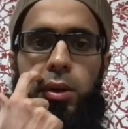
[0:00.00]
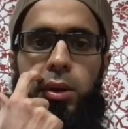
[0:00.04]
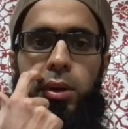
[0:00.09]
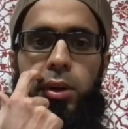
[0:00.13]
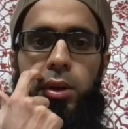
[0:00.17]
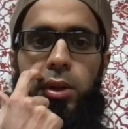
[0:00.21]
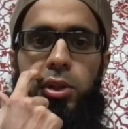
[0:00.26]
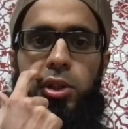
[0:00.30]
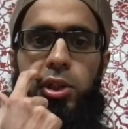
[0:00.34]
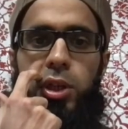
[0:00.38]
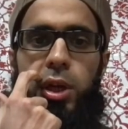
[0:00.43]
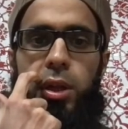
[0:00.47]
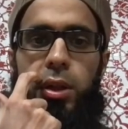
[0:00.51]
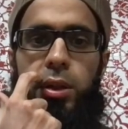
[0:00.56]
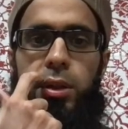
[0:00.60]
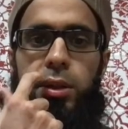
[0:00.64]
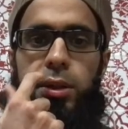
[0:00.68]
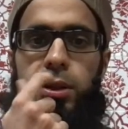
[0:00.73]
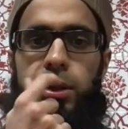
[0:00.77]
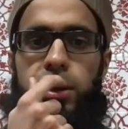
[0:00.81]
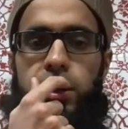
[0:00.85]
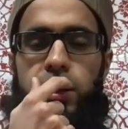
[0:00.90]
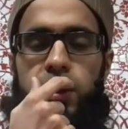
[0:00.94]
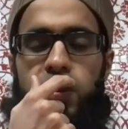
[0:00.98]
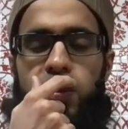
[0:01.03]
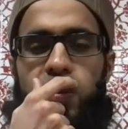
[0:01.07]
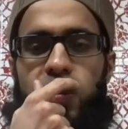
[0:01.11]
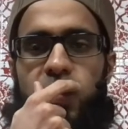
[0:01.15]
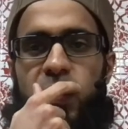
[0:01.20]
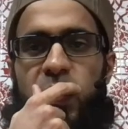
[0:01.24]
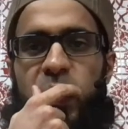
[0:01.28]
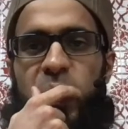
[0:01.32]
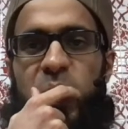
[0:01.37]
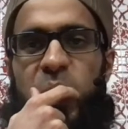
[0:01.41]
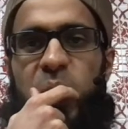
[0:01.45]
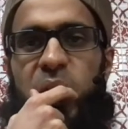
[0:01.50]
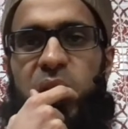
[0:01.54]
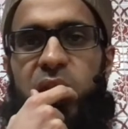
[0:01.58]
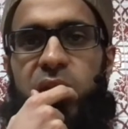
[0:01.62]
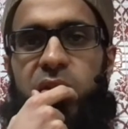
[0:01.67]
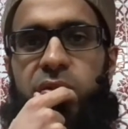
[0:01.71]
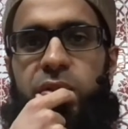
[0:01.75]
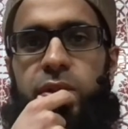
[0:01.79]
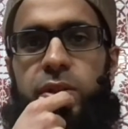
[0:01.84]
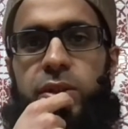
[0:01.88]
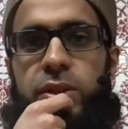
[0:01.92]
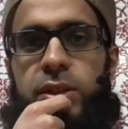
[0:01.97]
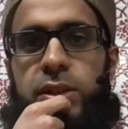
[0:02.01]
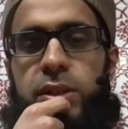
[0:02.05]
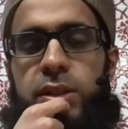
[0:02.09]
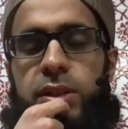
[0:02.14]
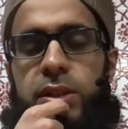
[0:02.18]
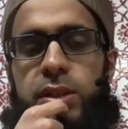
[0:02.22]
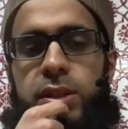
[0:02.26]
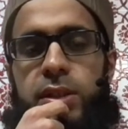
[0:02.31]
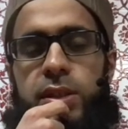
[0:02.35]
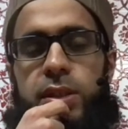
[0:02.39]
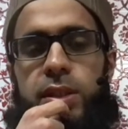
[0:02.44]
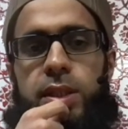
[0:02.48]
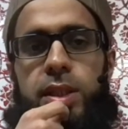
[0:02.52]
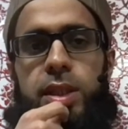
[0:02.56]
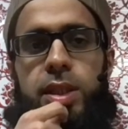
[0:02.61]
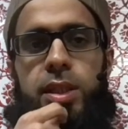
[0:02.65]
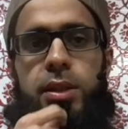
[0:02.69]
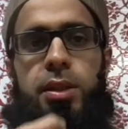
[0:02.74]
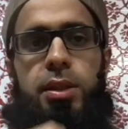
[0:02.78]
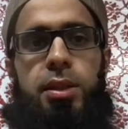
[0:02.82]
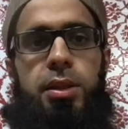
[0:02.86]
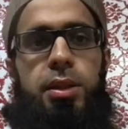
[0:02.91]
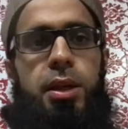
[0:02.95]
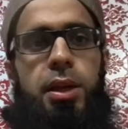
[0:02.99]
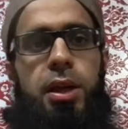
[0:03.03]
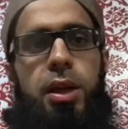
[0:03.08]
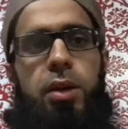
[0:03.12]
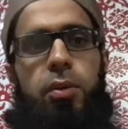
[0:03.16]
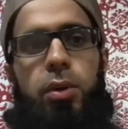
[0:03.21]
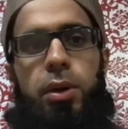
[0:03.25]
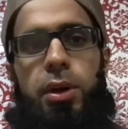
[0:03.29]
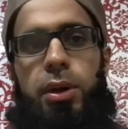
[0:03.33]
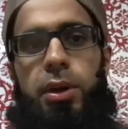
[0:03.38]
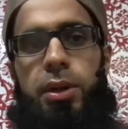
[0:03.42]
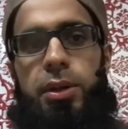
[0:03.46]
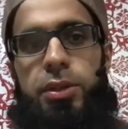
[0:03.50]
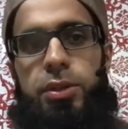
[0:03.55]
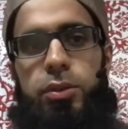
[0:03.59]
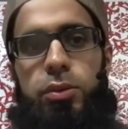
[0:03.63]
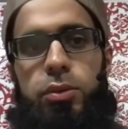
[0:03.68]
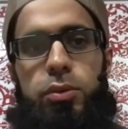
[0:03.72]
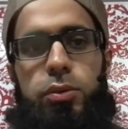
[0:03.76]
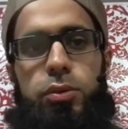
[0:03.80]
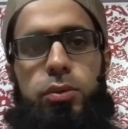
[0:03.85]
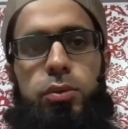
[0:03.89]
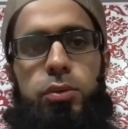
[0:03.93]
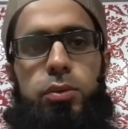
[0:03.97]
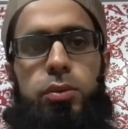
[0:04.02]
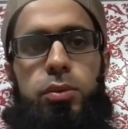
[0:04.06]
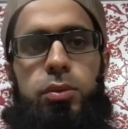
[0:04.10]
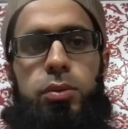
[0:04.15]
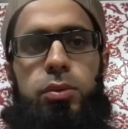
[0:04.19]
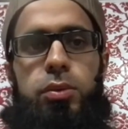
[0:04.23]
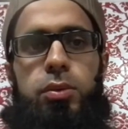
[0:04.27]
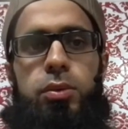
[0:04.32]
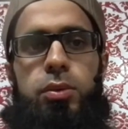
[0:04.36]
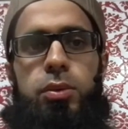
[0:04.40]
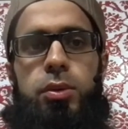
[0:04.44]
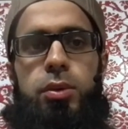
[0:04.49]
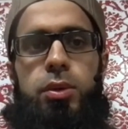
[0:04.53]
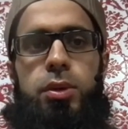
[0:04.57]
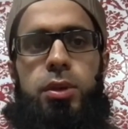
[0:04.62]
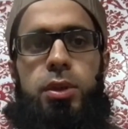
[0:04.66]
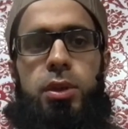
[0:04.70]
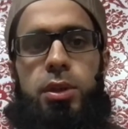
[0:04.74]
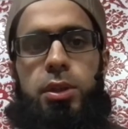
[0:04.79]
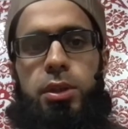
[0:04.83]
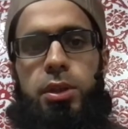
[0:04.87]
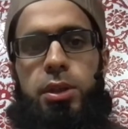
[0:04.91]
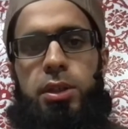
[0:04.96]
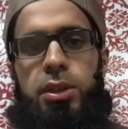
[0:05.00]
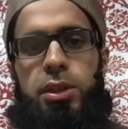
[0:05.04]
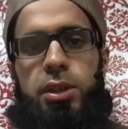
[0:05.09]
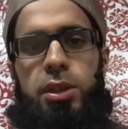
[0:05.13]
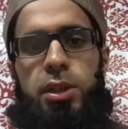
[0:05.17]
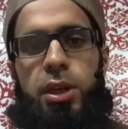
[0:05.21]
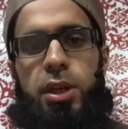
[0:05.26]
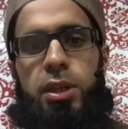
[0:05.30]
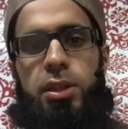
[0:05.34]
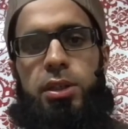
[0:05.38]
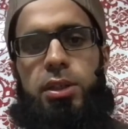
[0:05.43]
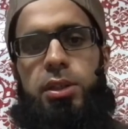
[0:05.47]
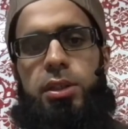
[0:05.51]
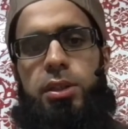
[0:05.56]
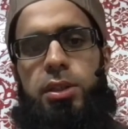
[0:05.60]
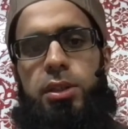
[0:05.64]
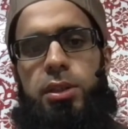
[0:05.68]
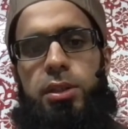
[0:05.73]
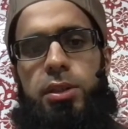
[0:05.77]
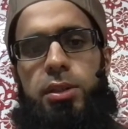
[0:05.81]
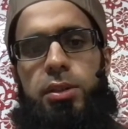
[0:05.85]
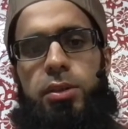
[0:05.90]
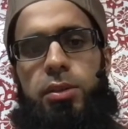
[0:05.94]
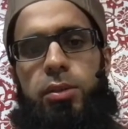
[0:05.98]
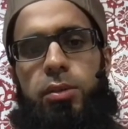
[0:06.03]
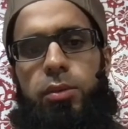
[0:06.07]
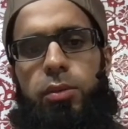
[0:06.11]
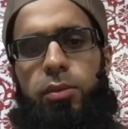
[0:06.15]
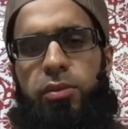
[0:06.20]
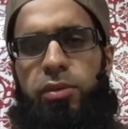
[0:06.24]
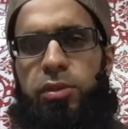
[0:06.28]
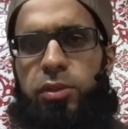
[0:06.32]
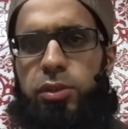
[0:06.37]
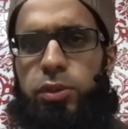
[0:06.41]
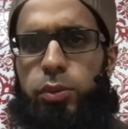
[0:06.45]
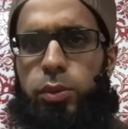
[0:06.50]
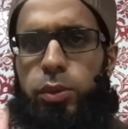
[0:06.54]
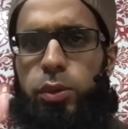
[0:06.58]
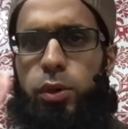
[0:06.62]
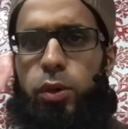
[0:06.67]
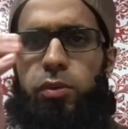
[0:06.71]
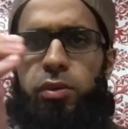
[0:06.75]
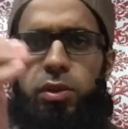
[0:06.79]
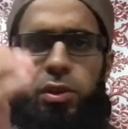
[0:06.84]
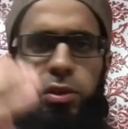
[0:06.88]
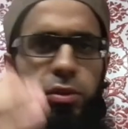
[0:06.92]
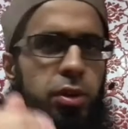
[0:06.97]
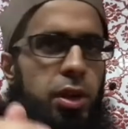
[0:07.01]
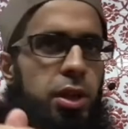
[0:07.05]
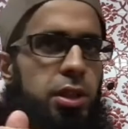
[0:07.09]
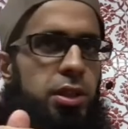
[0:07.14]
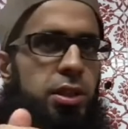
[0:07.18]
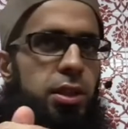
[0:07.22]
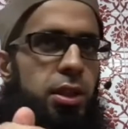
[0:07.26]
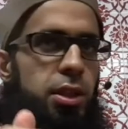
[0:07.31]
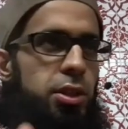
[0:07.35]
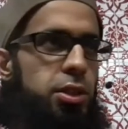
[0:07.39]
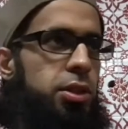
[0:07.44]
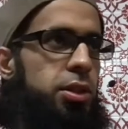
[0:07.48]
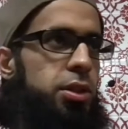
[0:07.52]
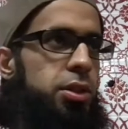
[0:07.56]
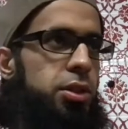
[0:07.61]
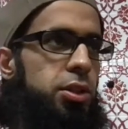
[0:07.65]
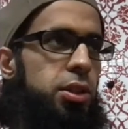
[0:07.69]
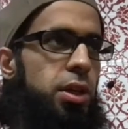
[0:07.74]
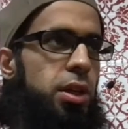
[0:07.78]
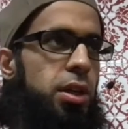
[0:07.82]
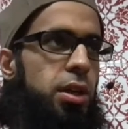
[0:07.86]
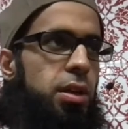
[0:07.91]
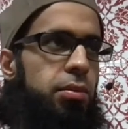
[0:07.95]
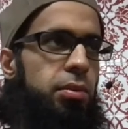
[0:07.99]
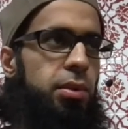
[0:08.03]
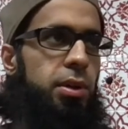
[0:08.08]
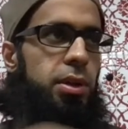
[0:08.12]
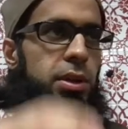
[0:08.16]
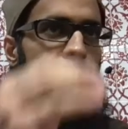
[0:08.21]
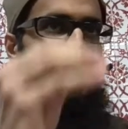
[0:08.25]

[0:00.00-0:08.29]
Inshallah, the verses that I wanted to discuss, first we'll go with the translation inshallah, because